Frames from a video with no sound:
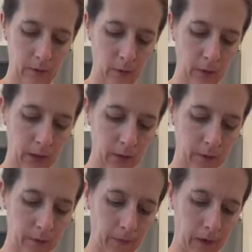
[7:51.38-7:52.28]
So
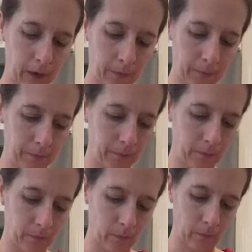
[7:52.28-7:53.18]
if
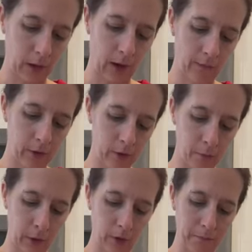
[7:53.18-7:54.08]
having your
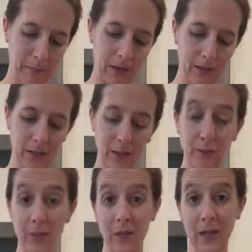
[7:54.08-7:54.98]
butter melted
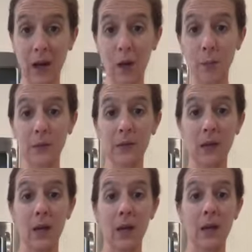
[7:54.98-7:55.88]
really helps.
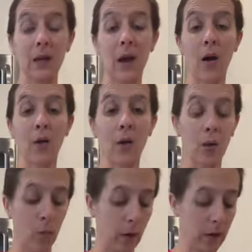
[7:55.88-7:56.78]

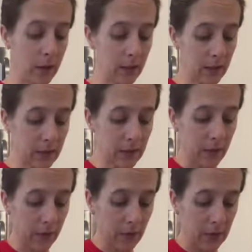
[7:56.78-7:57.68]
Now, one thing that's
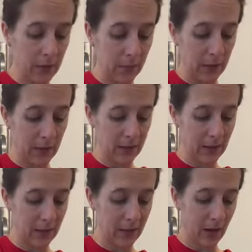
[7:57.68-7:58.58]
different is because
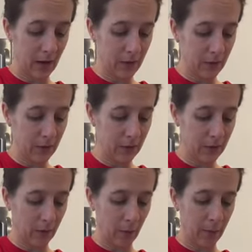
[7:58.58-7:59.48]
I did not use this
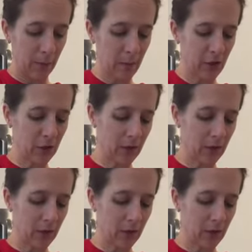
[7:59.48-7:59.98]
syrup, maybe